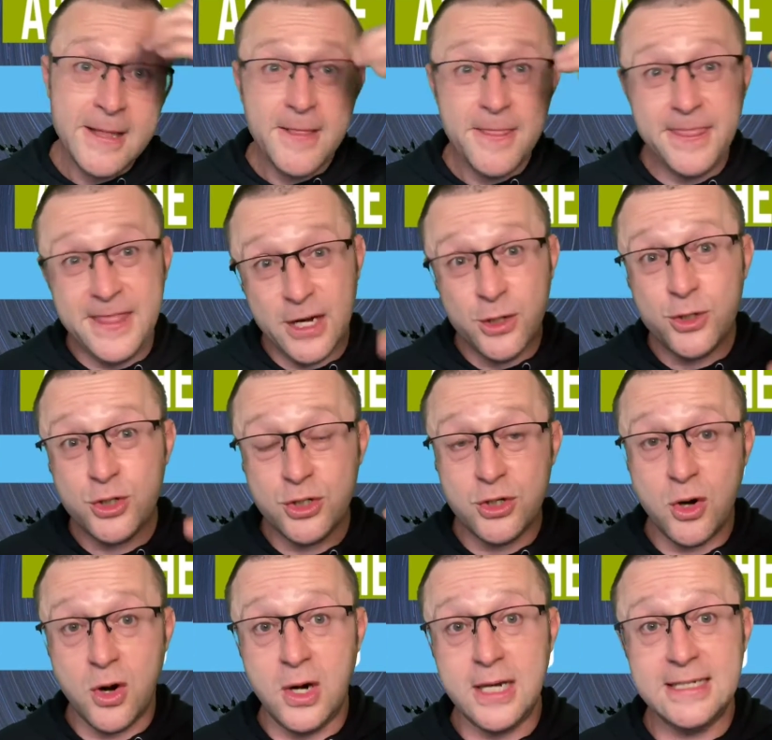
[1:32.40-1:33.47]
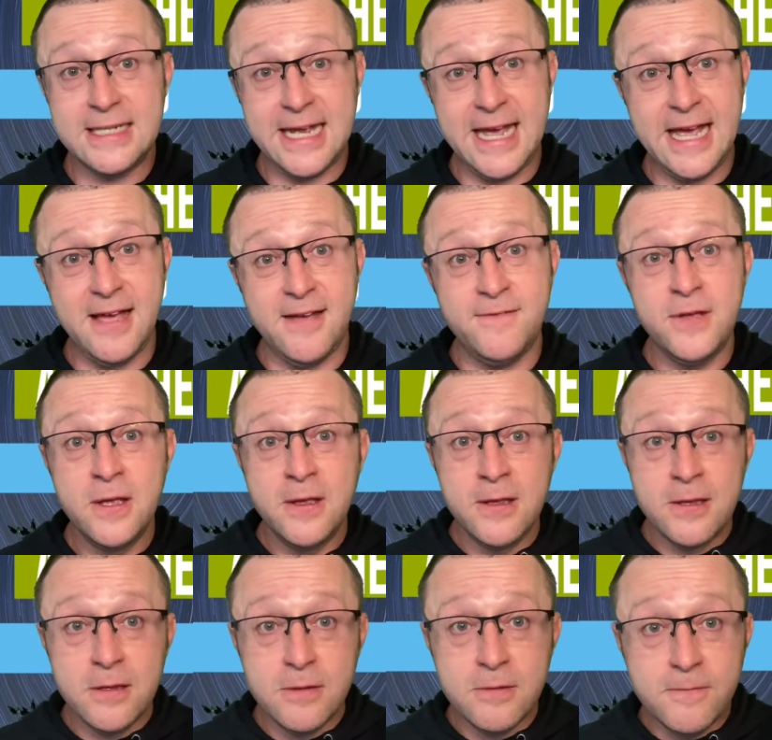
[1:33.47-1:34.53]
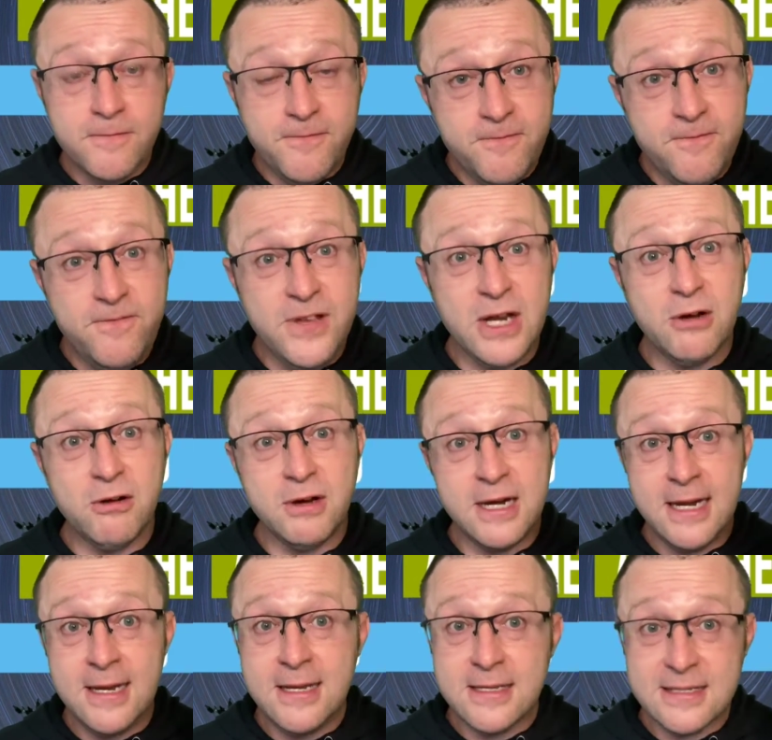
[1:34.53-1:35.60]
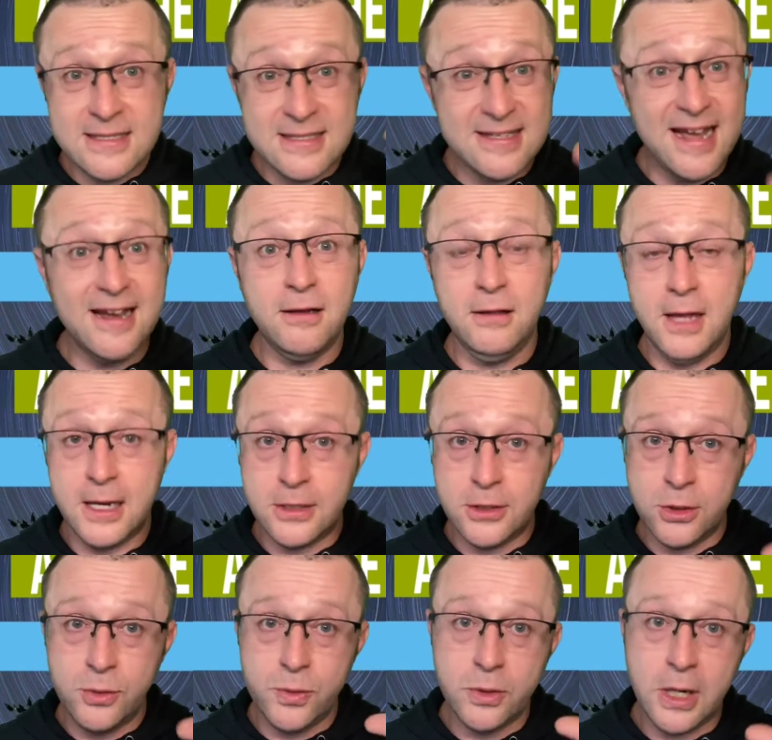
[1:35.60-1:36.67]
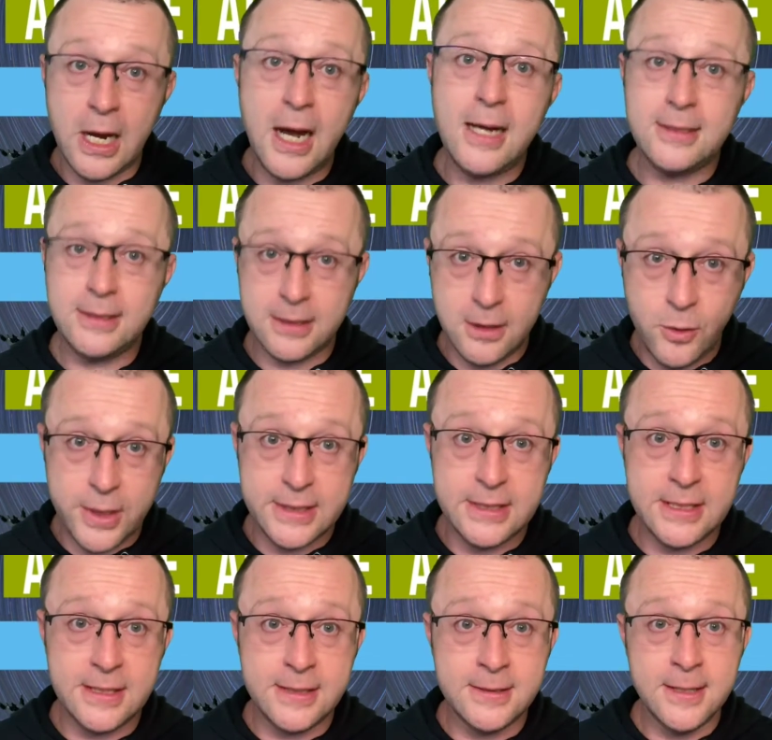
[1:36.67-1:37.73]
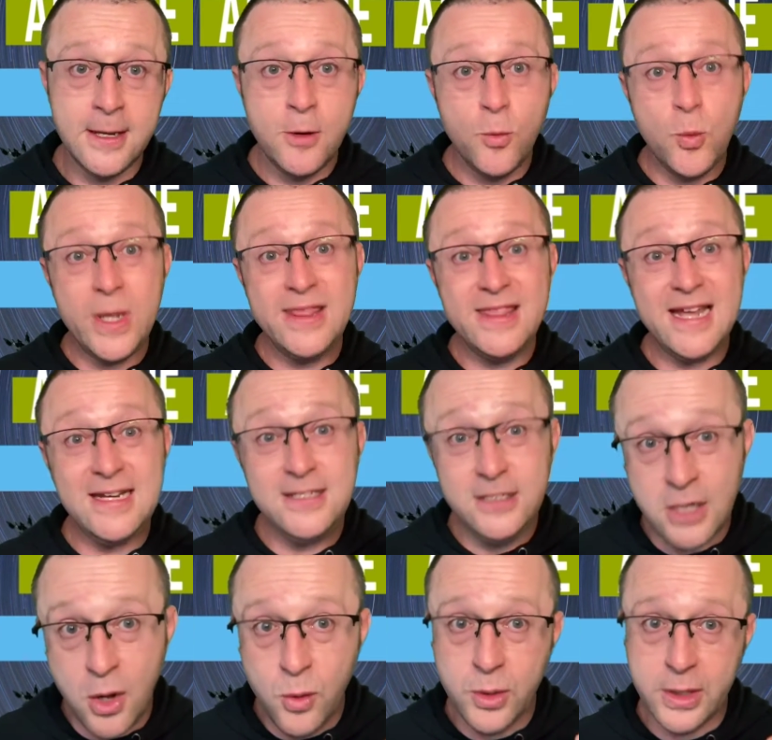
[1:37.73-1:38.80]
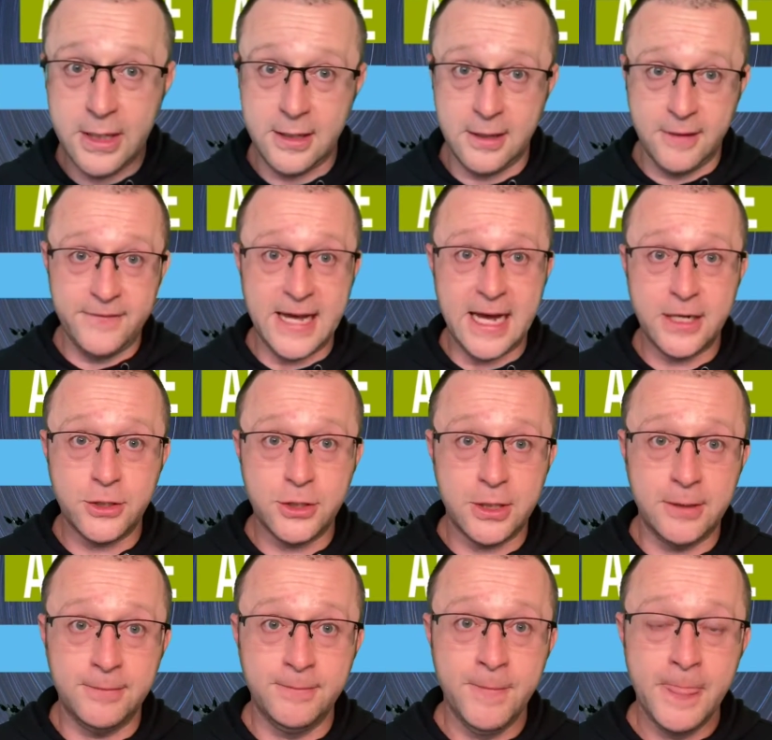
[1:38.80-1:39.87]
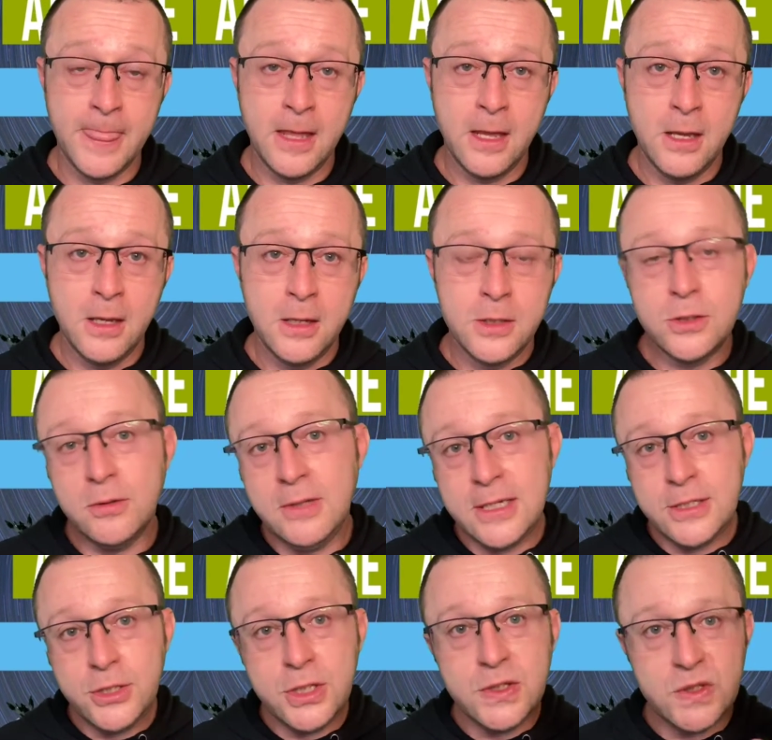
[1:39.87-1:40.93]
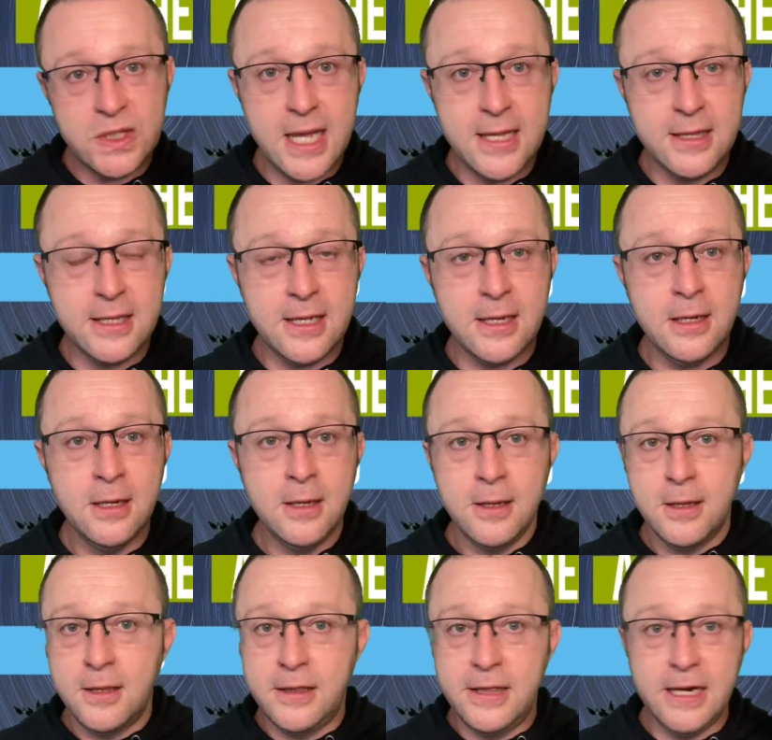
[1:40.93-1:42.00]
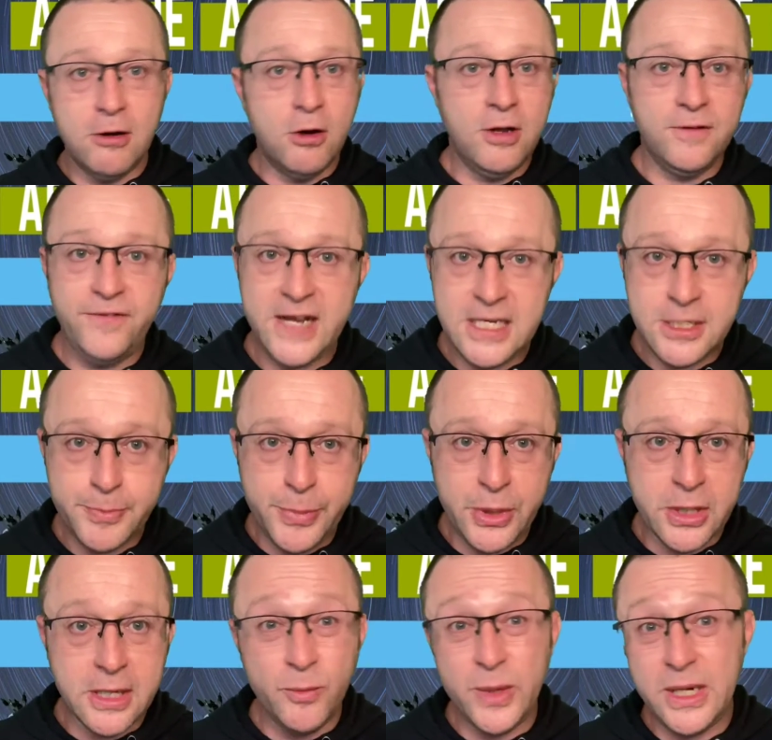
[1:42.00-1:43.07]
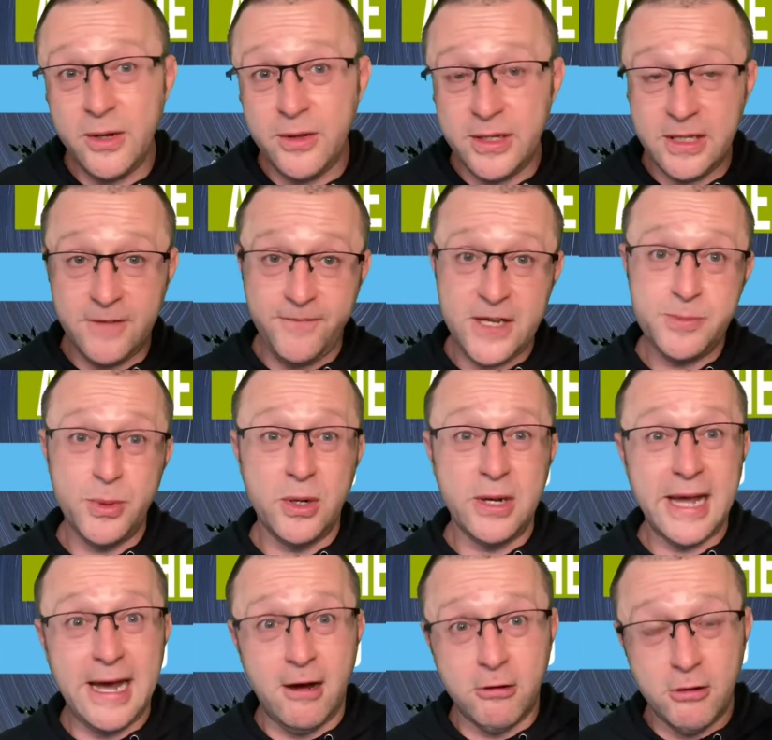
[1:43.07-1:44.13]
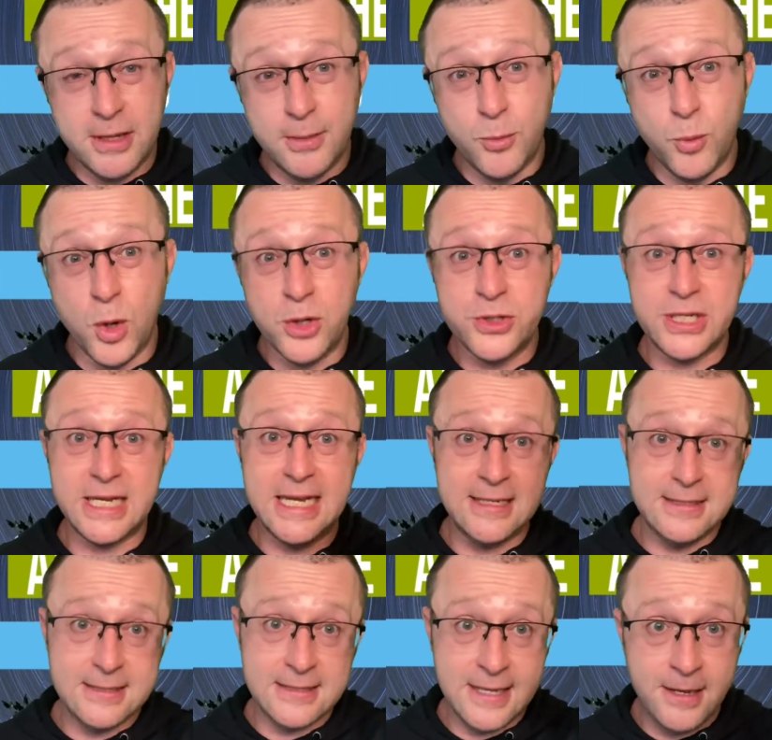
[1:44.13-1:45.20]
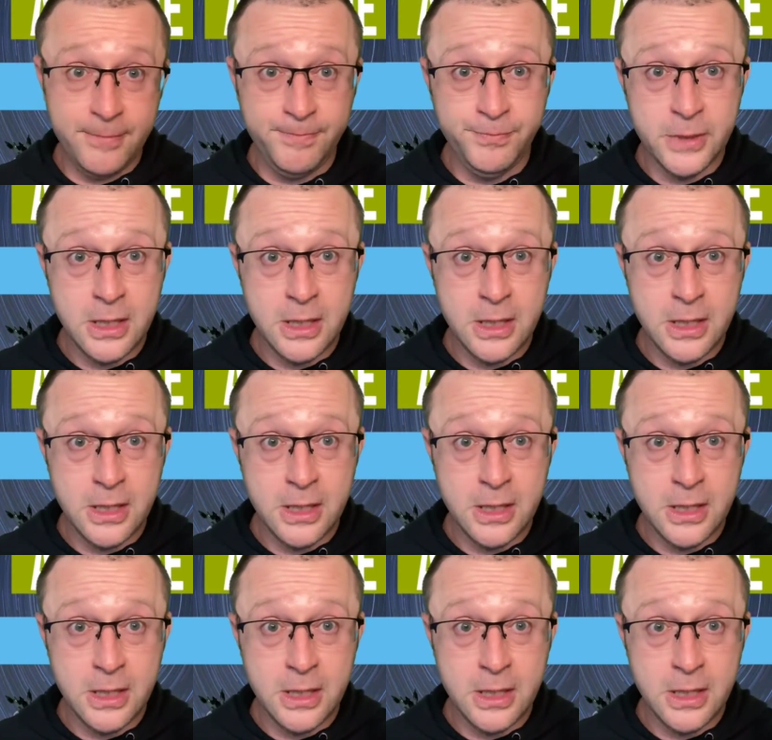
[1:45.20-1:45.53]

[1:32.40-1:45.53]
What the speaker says: they're starting to have very psychological consequences when they don't get enough action. So let's just say that they're on Facebook and we know that the Facebook algorithm works against them